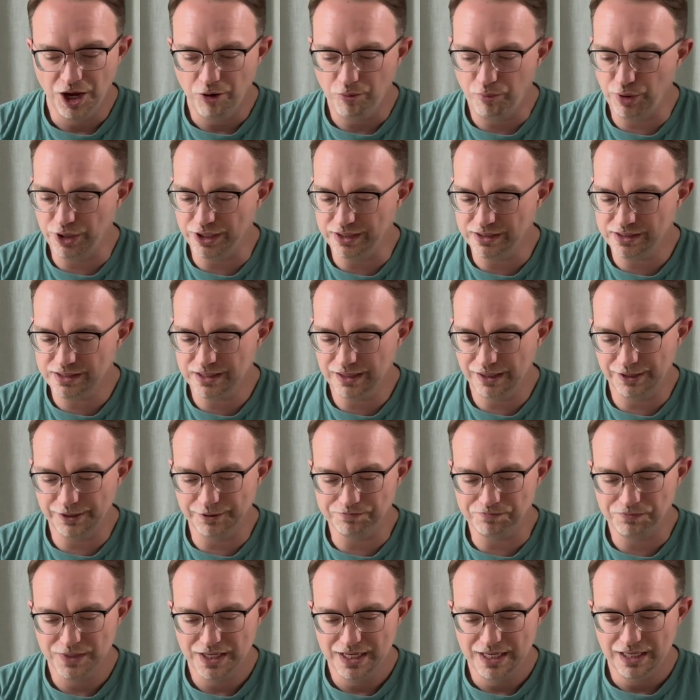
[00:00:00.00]
But
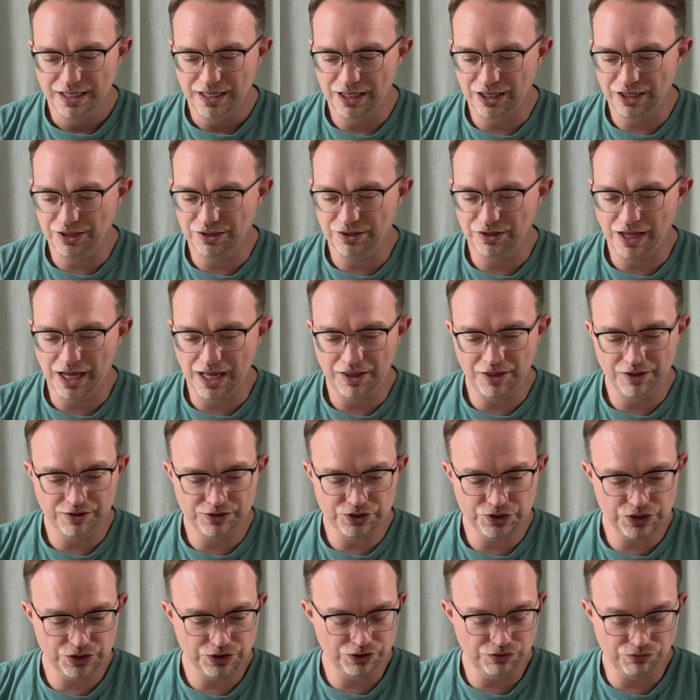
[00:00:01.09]
you
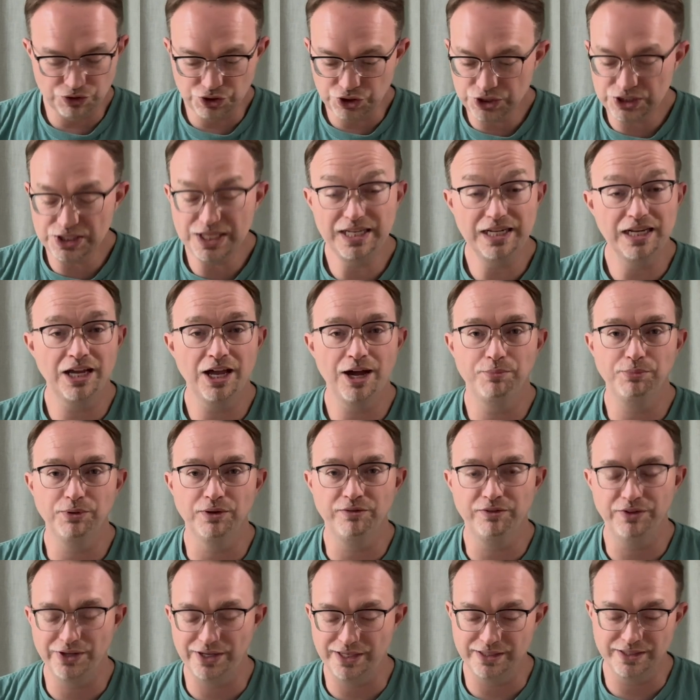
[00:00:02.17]
just need a couple of
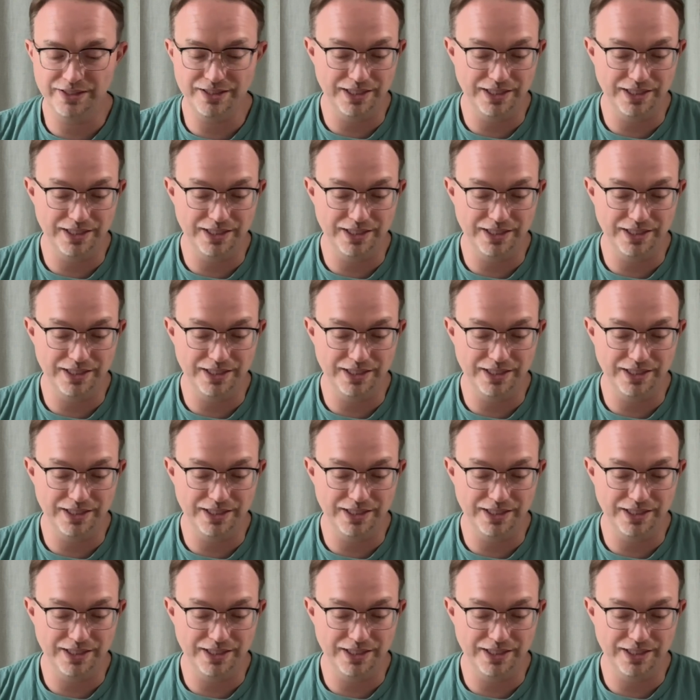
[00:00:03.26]
things.